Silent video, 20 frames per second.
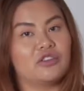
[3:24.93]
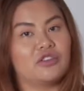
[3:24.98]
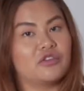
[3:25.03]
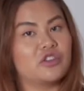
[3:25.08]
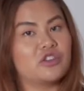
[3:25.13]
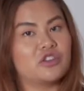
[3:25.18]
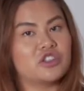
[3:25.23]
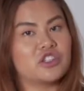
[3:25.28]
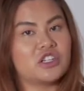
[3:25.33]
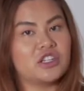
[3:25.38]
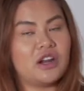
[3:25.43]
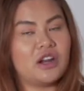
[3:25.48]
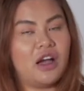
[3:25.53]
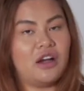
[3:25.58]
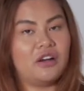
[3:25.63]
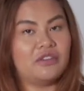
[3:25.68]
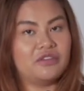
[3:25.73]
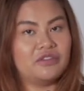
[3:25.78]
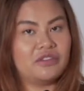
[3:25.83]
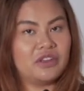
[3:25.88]
version
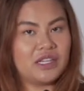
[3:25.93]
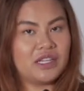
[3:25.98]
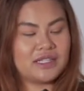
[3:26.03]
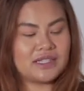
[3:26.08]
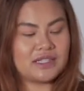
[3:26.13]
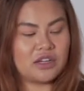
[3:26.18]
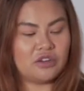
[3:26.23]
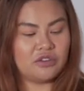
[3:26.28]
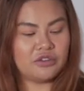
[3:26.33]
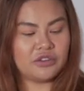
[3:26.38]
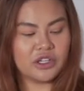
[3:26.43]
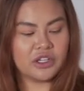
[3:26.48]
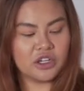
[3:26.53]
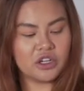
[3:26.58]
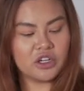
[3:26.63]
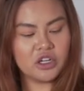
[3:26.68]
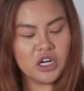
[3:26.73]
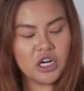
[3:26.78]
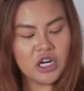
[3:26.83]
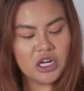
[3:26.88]
of itself
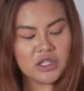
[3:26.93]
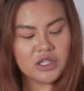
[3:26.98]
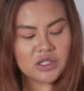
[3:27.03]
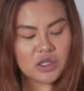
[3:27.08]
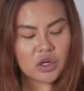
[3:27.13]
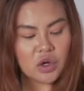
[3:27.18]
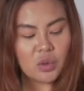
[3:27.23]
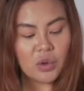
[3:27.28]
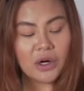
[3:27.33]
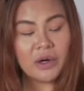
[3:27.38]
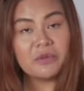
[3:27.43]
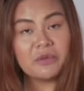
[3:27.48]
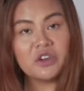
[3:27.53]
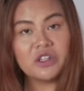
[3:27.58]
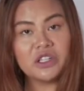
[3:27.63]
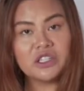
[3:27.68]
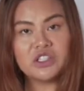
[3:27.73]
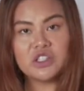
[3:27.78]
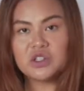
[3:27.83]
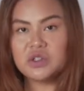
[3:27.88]
here. So what I'm
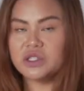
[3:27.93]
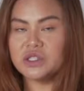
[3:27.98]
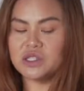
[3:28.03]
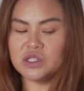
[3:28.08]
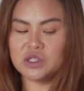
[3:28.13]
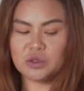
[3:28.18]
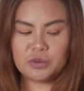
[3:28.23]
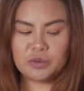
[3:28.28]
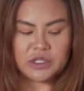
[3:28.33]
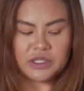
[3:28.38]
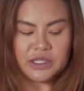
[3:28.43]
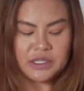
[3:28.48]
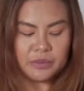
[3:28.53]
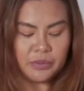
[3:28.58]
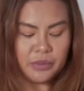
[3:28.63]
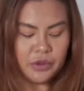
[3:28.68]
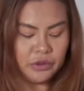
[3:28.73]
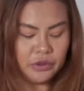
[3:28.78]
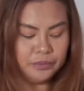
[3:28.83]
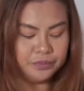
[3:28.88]
going to do, it's super
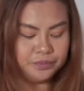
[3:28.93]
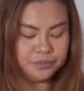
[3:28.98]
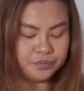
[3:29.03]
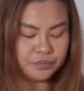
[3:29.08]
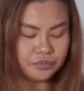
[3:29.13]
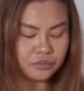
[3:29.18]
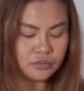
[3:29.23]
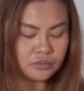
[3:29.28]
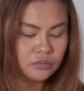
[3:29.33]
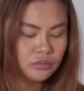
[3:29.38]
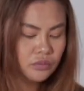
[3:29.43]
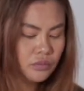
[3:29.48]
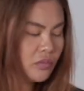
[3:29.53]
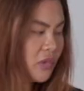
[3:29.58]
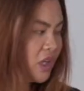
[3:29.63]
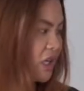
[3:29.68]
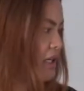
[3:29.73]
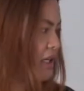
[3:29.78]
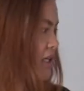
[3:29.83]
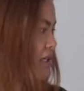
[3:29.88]
simple,
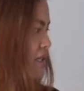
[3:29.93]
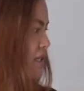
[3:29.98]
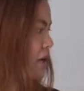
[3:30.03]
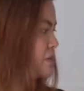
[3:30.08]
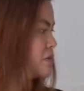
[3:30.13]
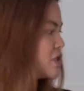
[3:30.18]
is I'm